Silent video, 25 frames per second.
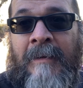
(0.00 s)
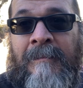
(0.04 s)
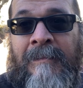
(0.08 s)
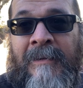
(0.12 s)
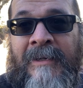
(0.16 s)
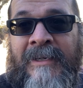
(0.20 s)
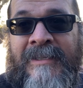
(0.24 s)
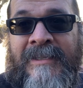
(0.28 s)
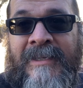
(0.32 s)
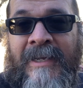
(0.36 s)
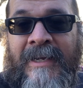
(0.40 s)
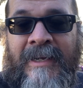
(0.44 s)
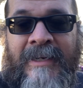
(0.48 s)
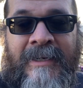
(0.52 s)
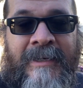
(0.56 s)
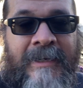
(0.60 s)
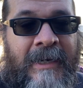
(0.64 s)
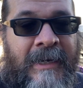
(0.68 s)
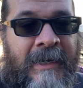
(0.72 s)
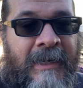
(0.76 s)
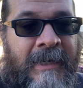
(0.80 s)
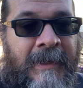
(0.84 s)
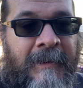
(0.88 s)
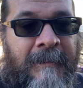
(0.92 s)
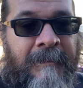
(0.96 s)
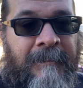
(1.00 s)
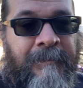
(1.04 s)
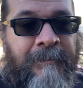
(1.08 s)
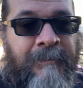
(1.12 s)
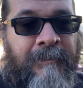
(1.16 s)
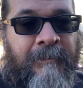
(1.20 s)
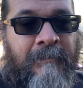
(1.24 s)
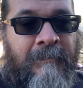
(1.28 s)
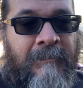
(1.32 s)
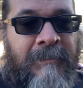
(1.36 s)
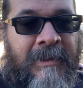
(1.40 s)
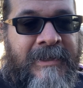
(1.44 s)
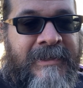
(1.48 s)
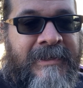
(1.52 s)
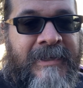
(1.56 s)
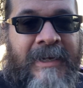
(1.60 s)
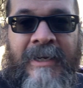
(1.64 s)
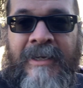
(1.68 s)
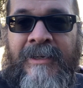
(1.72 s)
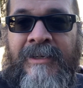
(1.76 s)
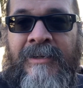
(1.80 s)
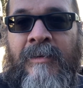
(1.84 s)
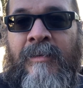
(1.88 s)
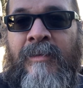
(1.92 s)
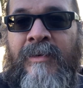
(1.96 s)
Please stay in
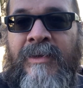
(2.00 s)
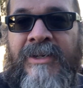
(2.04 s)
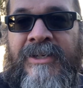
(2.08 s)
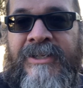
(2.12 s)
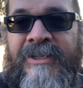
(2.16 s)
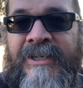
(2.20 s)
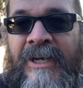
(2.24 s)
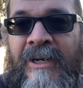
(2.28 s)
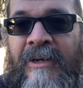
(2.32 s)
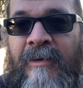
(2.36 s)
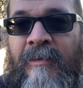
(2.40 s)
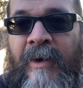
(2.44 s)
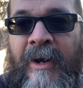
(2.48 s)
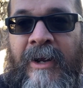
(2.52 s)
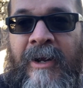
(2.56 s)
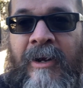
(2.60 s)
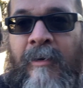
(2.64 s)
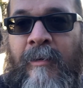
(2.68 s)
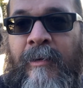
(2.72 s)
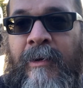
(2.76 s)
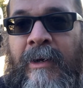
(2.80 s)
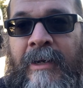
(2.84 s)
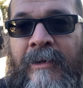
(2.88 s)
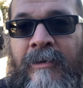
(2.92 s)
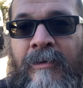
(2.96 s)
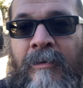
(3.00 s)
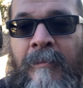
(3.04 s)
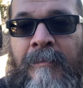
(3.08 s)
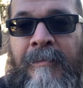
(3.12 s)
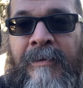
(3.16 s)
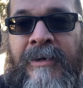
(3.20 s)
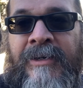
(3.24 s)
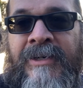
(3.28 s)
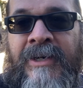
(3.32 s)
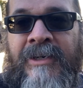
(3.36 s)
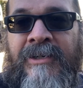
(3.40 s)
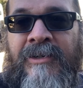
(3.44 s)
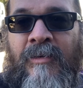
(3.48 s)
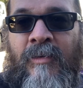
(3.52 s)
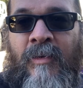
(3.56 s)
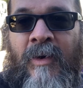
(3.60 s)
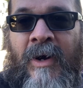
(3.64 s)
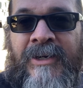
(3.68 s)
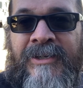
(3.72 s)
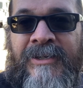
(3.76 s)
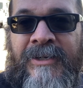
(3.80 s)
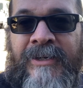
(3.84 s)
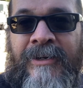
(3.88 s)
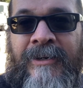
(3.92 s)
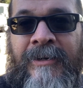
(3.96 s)
tune with this channel right here. I do appreciate you
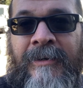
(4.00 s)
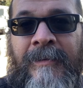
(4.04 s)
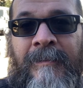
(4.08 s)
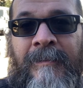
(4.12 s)
watching here.